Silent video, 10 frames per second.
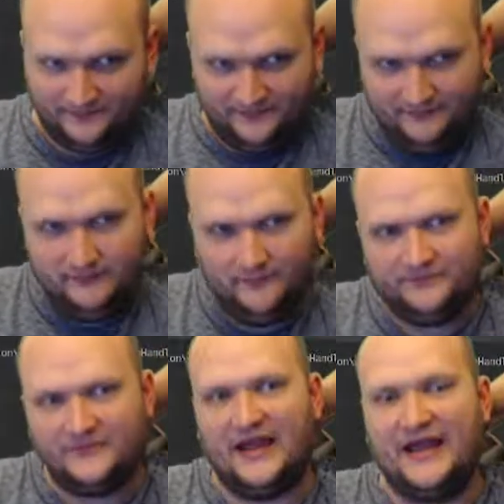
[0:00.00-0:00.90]

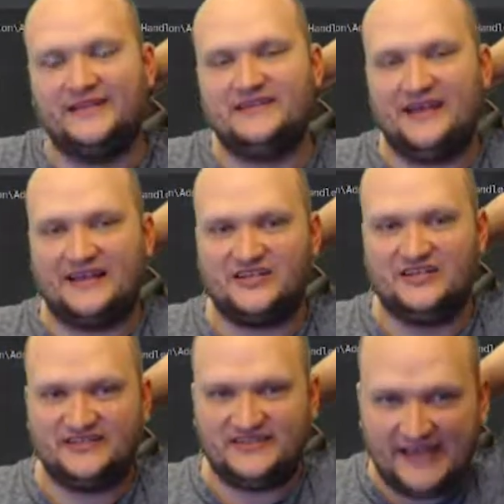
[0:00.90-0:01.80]
and actually
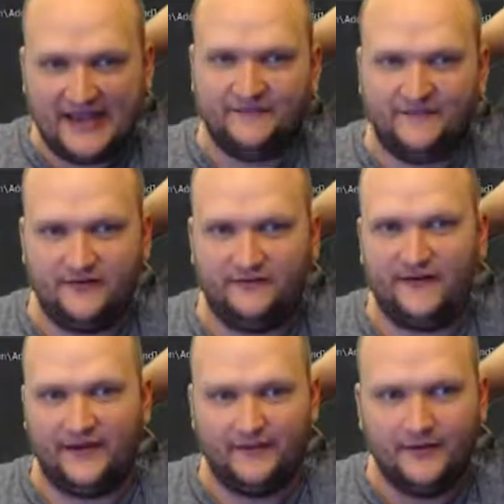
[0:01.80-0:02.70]
save the
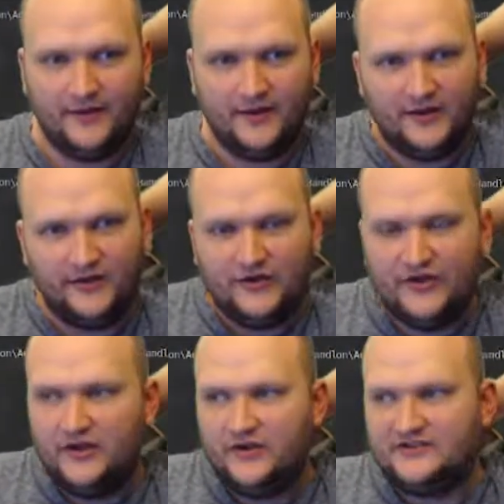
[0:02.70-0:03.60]
thing.
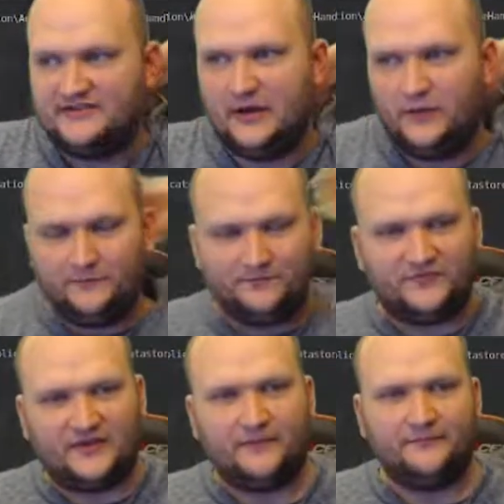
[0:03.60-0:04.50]
So
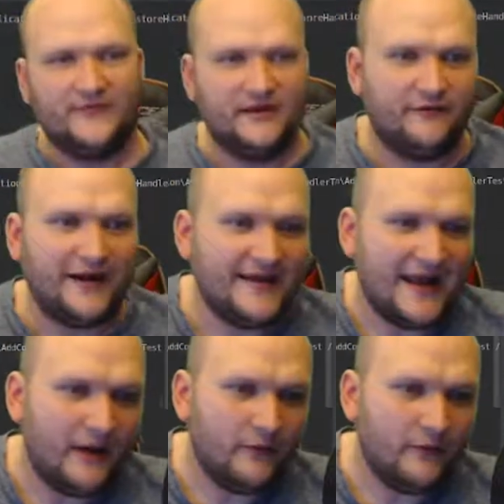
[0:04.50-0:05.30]
right now,